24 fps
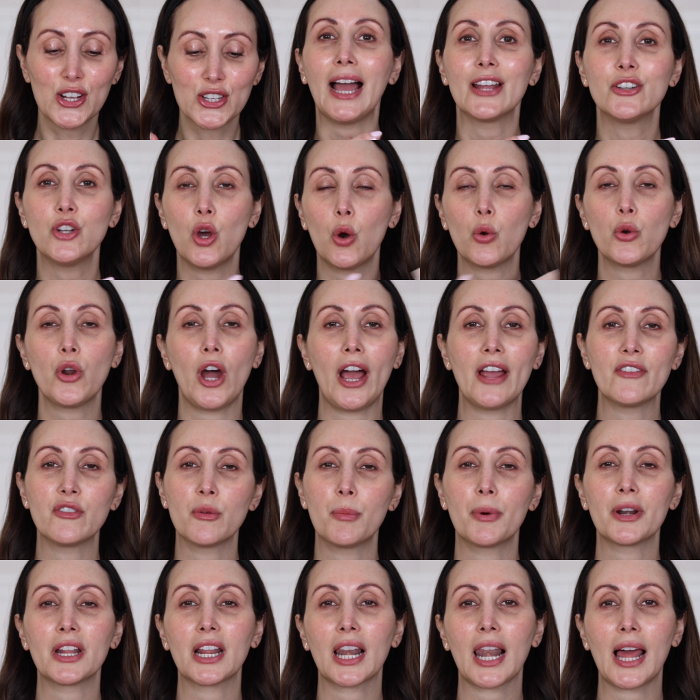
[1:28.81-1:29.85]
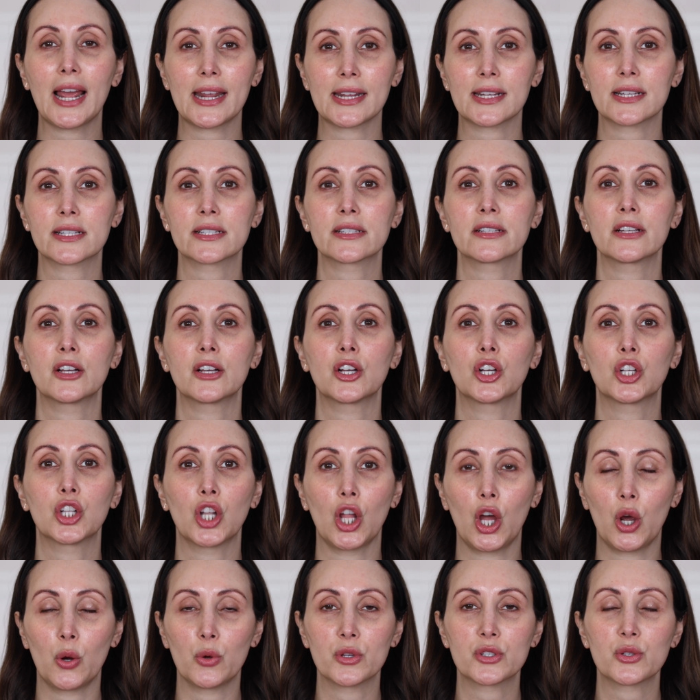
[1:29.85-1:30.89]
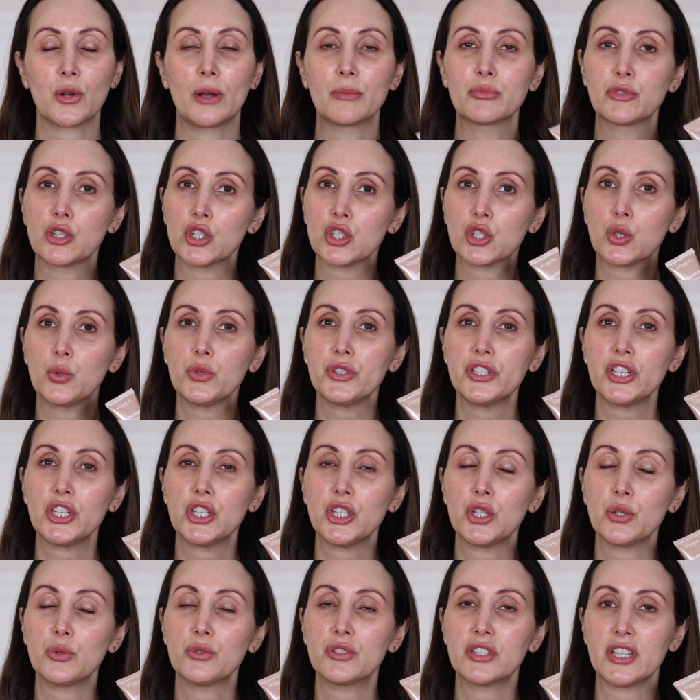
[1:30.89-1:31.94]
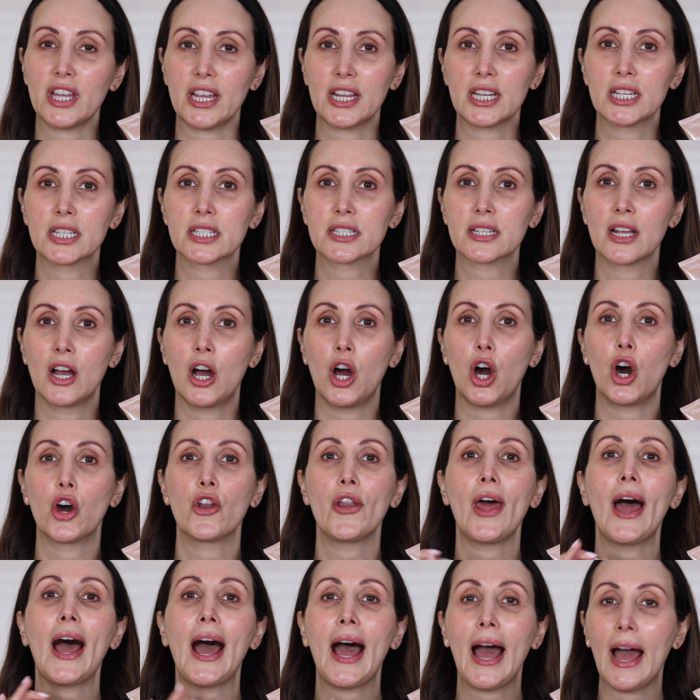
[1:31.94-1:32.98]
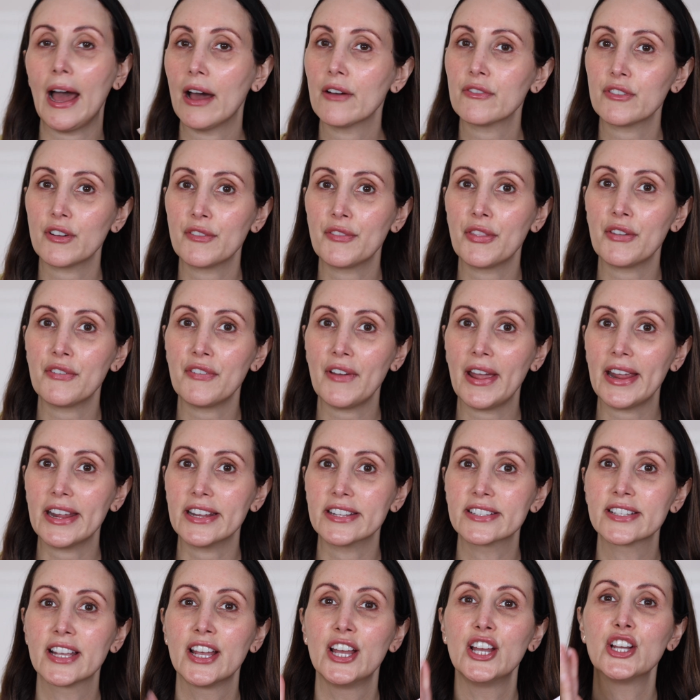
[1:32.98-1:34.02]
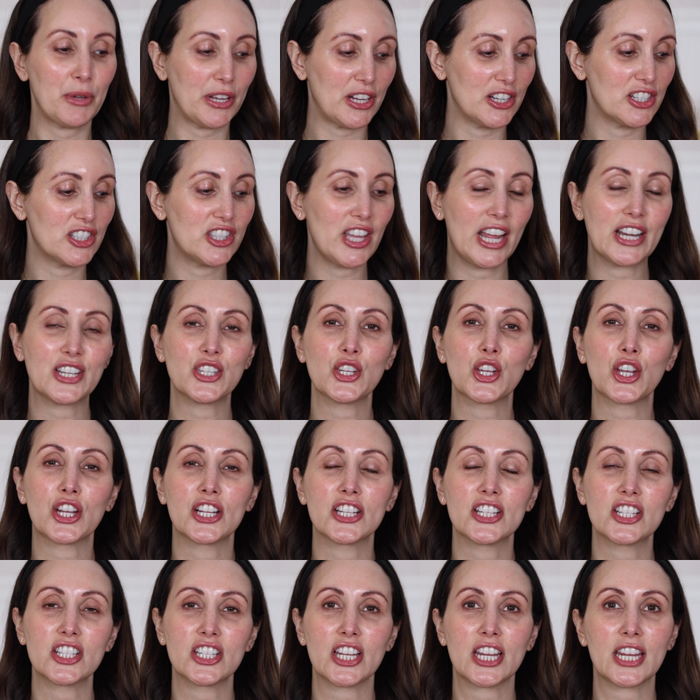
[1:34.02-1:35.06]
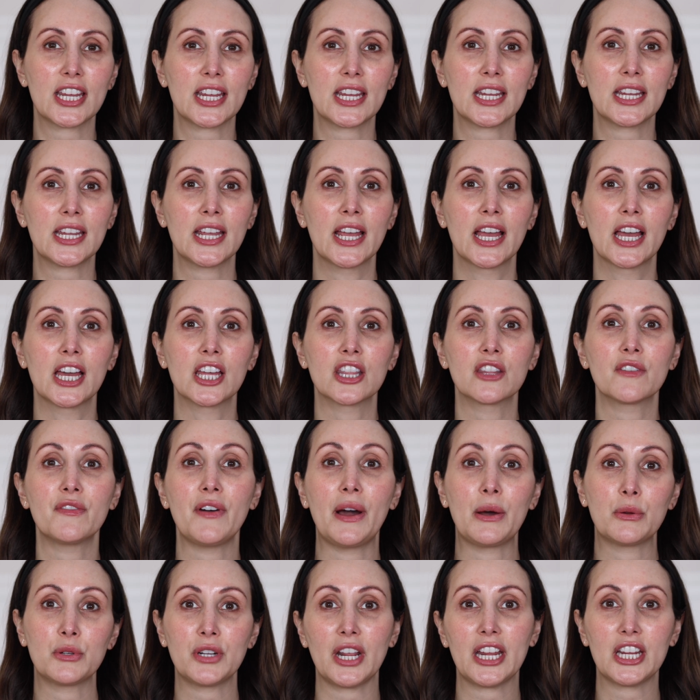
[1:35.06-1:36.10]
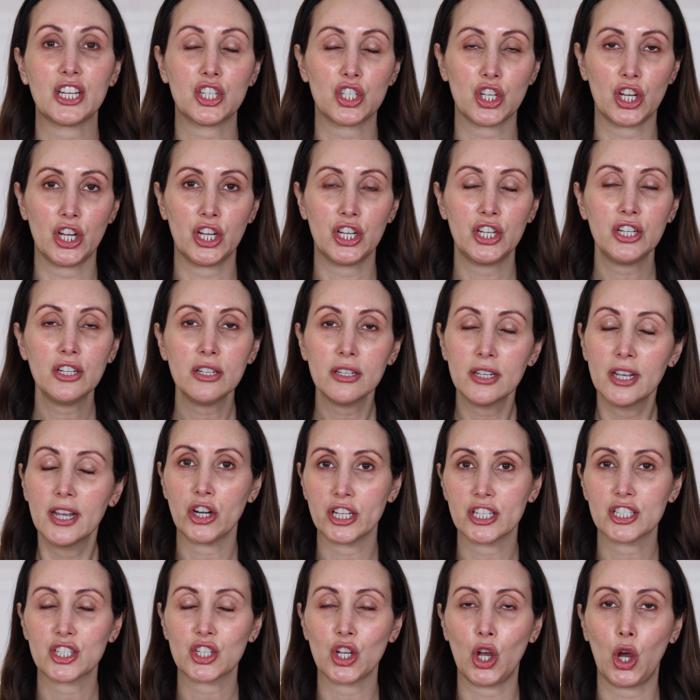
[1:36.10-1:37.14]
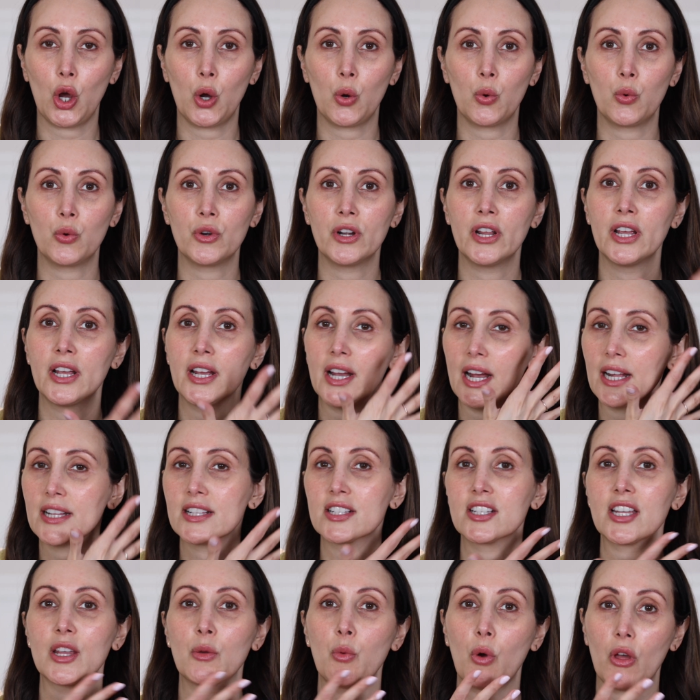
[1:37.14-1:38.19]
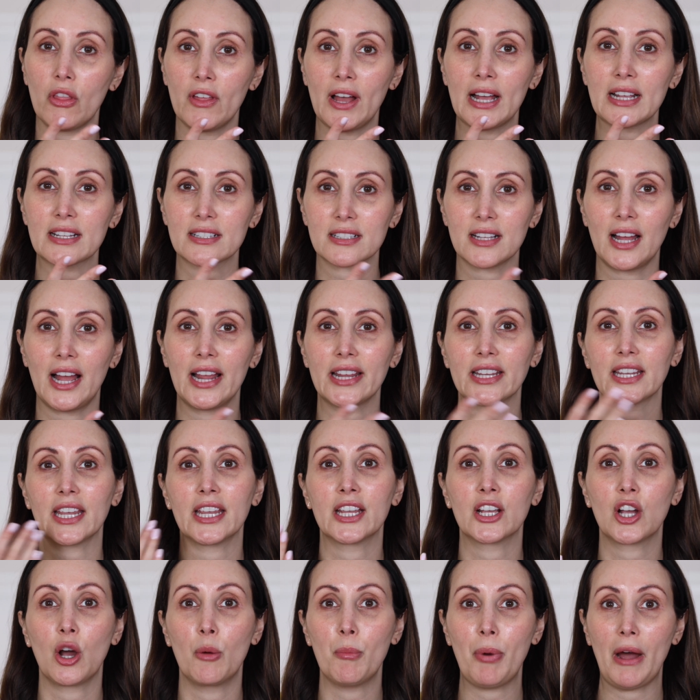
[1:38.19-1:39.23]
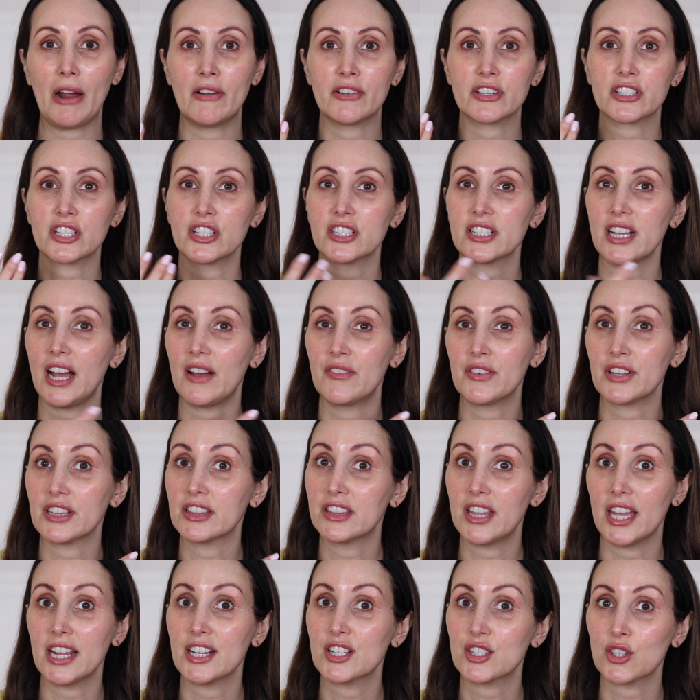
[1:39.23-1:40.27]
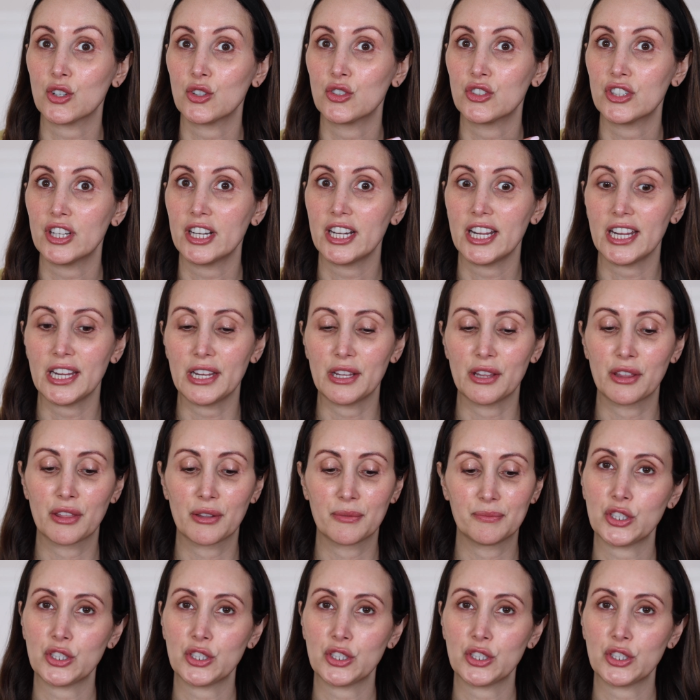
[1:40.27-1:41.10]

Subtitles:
I know not everybody likes glow, so I'm just going to use this on half of the face, because then you can see the foundation on its own and see what that's like in comparison to having this underneath.